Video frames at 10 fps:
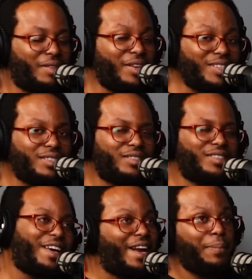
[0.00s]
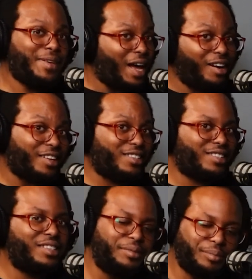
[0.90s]
This can I be
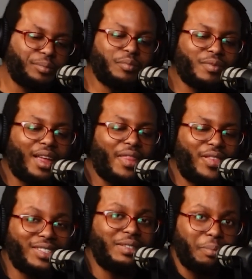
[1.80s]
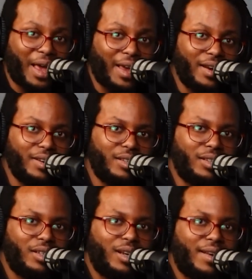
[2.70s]
honest? Mm-hmm. This made
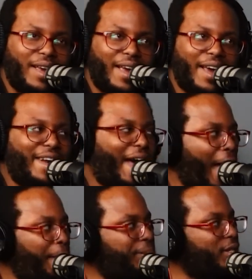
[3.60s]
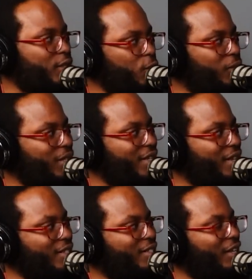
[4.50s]
an
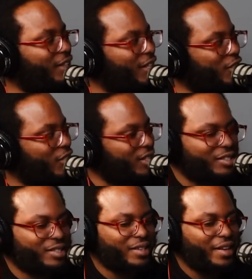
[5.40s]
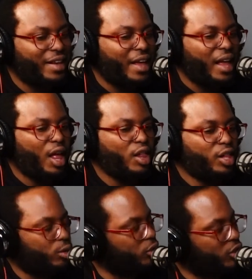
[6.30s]
absolutely delicious little